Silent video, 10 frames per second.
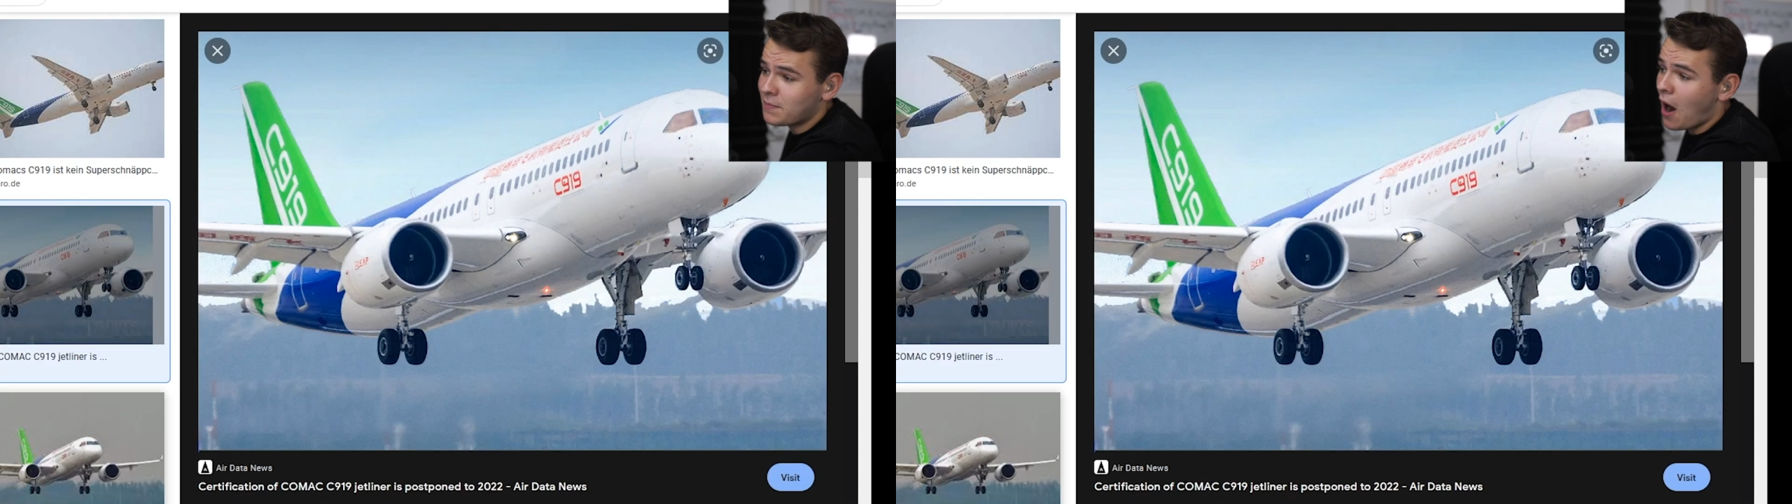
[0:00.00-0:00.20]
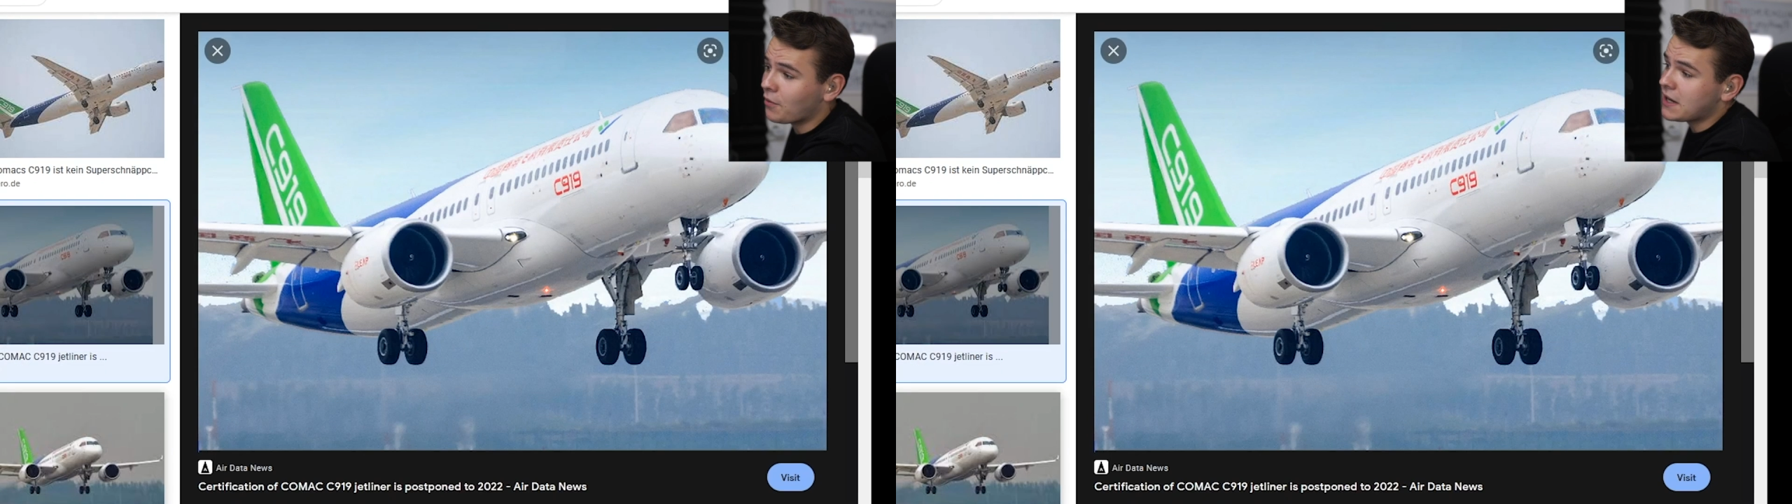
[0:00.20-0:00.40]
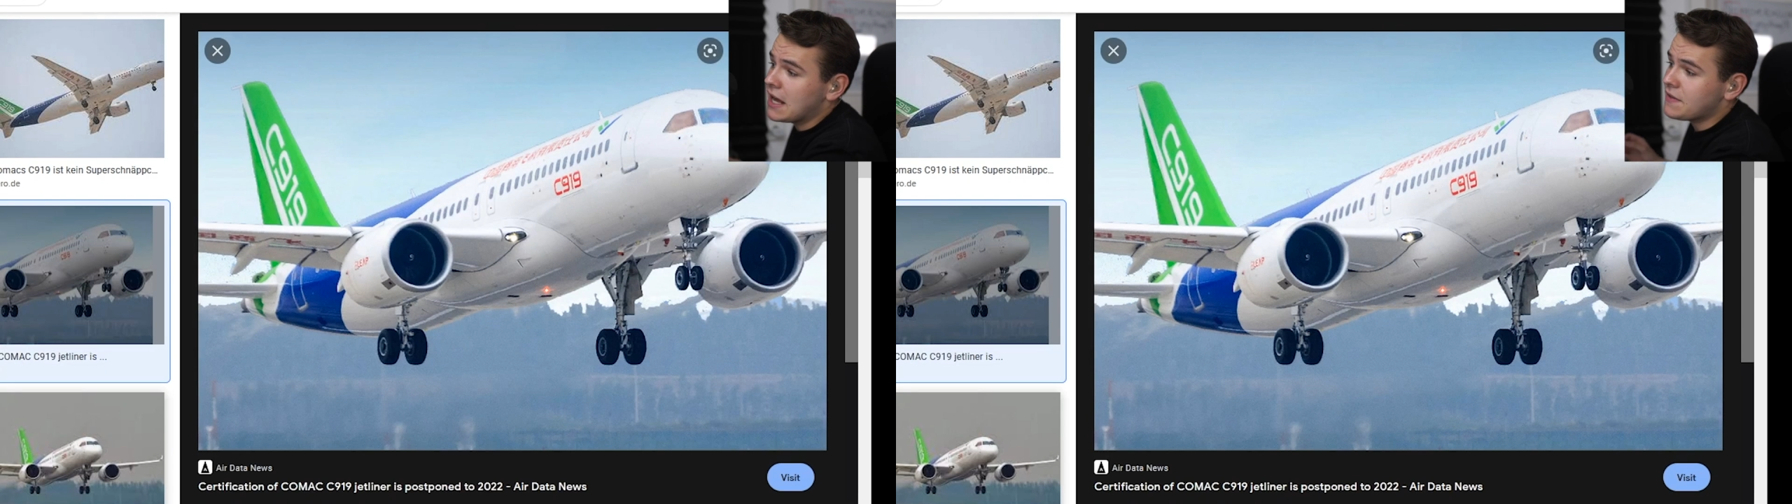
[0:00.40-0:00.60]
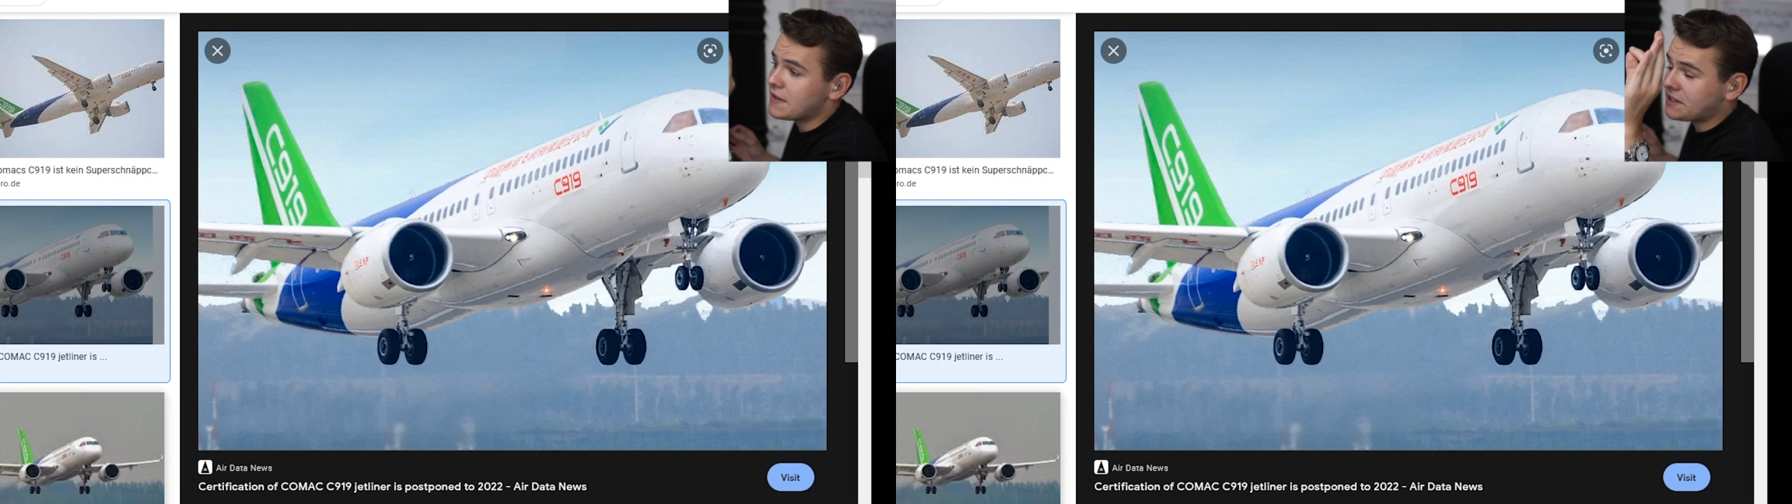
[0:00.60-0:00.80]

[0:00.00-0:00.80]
about the